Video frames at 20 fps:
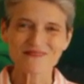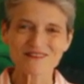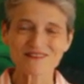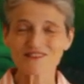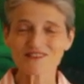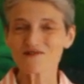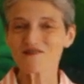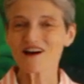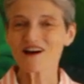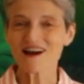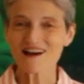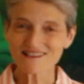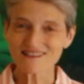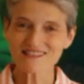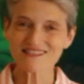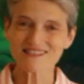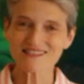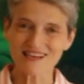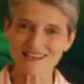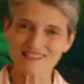So I
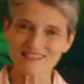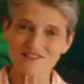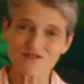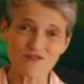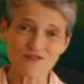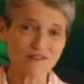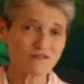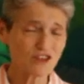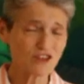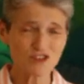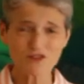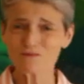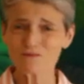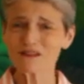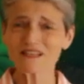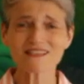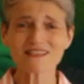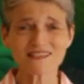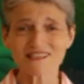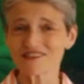asked the taxi driver, could you
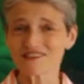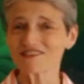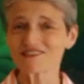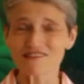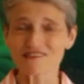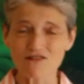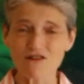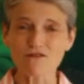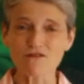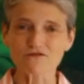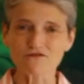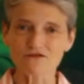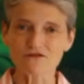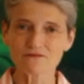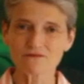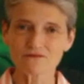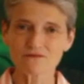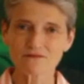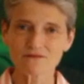please turn it off?